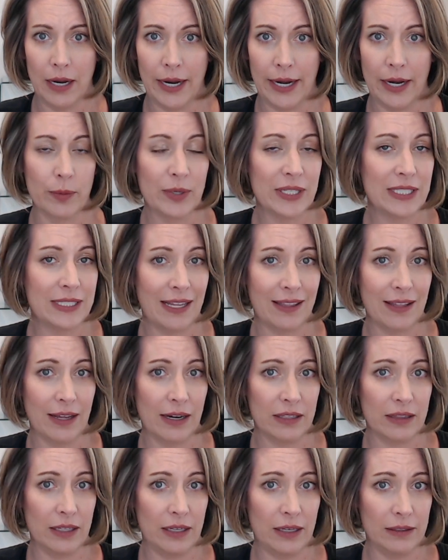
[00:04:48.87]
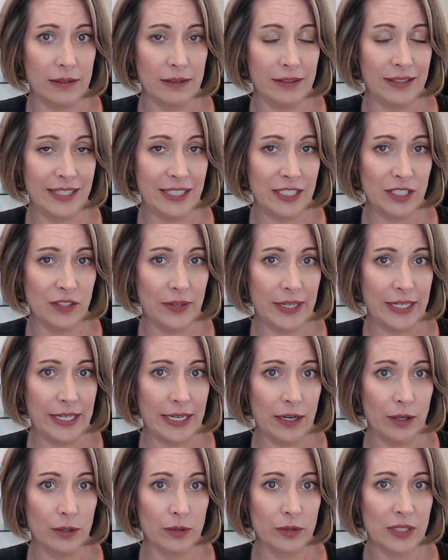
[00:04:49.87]
always say that in these
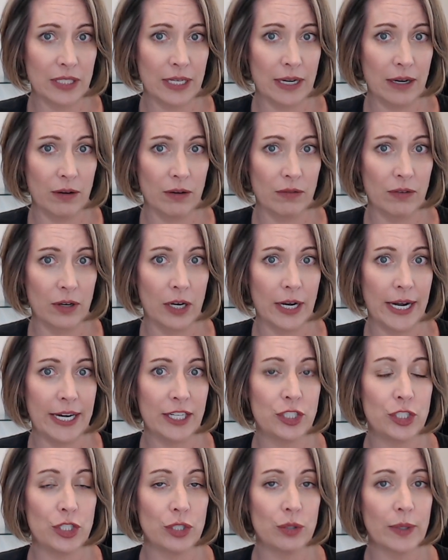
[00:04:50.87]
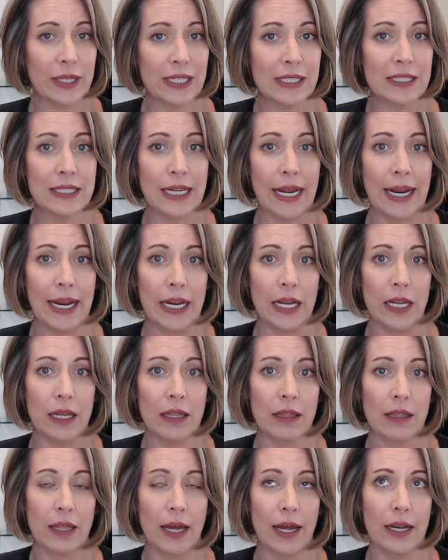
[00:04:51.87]
videos. However, I do want to
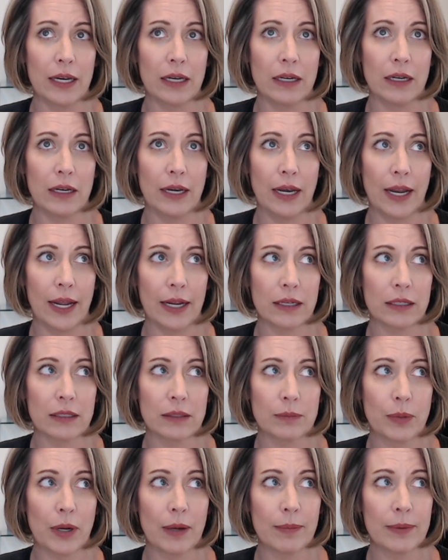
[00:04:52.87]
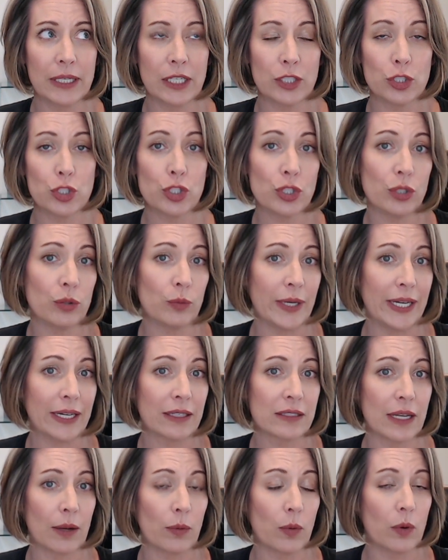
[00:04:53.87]
say that probably in 2
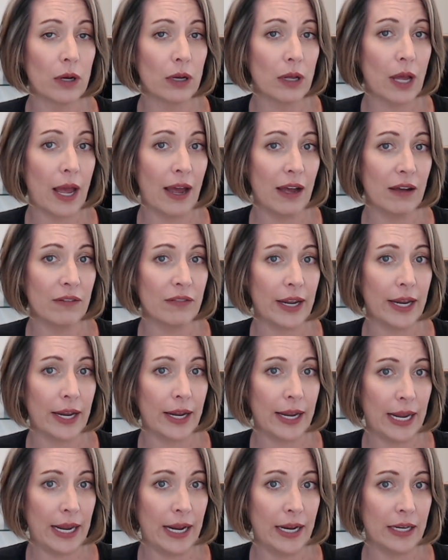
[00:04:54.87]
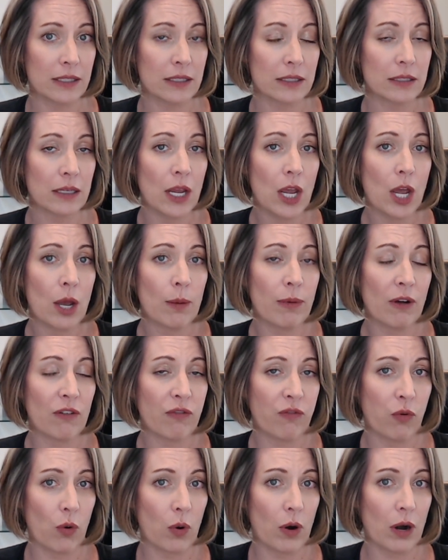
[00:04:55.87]
weeks, I will have a case
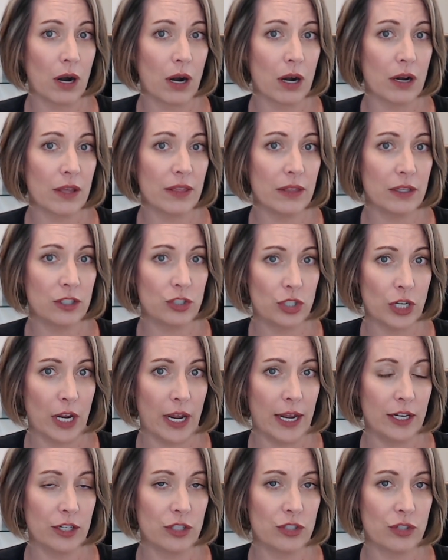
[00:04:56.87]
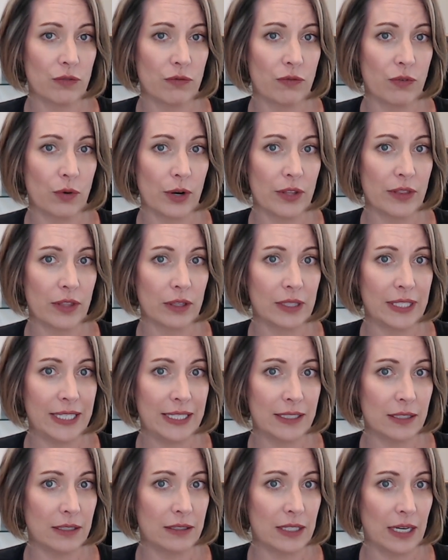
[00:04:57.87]
before the judge for the
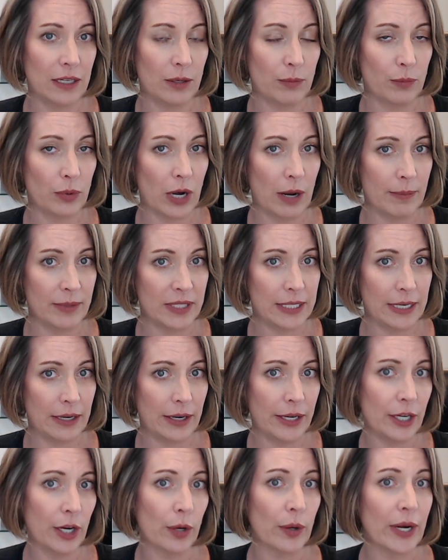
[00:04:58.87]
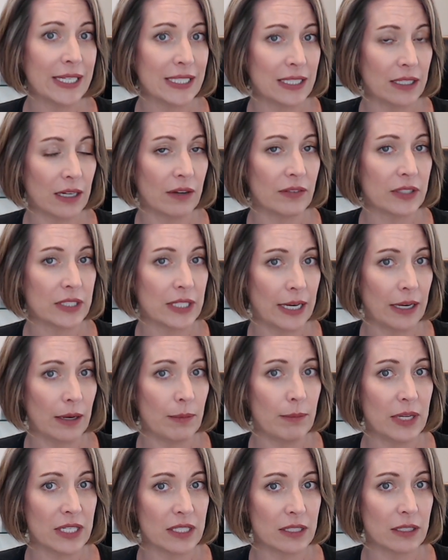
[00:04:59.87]
lease addendum promissory note. I did have a
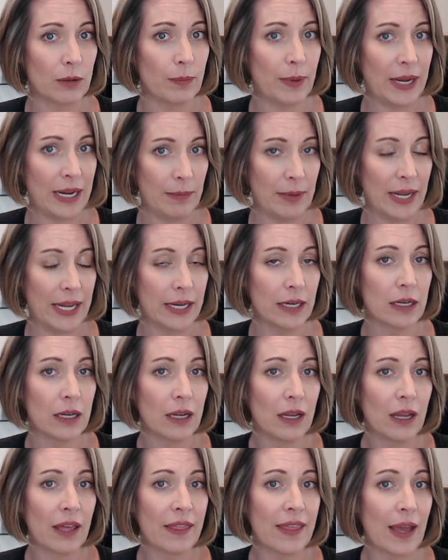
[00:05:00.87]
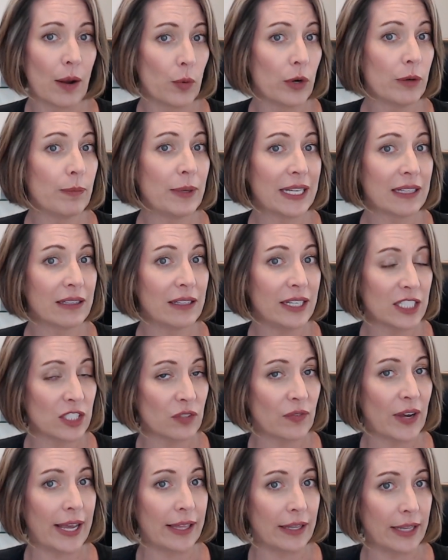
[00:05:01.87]
tenant miss their payment. That would be a lease
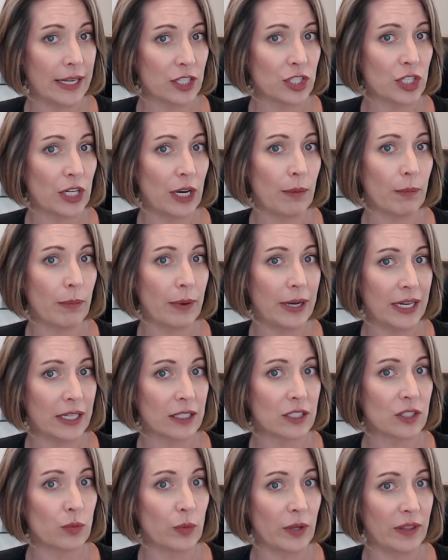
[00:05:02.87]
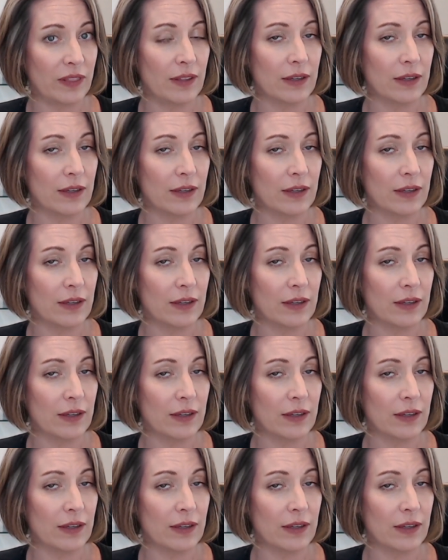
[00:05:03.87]
violation, but it's with